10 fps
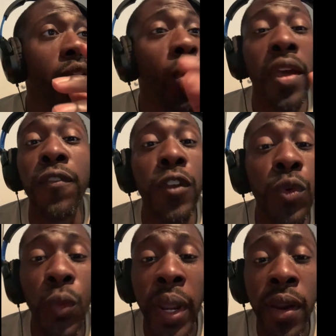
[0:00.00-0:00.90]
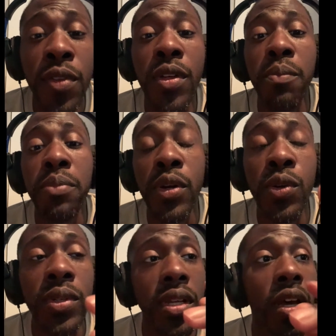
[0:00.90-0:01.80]
if you wear the
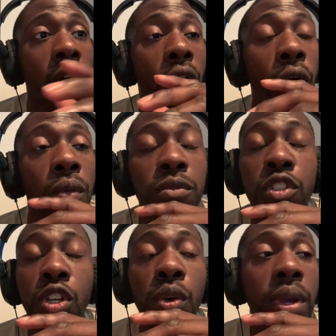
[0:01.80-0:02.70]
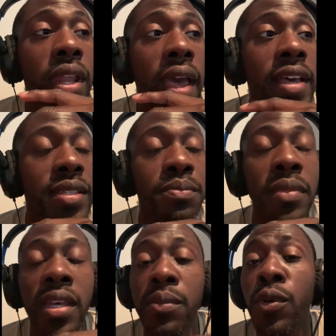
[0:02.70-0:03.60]
boot, do it as
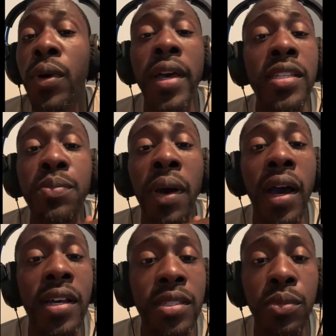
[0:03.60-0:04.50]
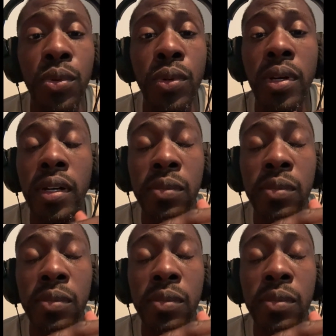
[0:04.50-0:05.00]
minimal as possible.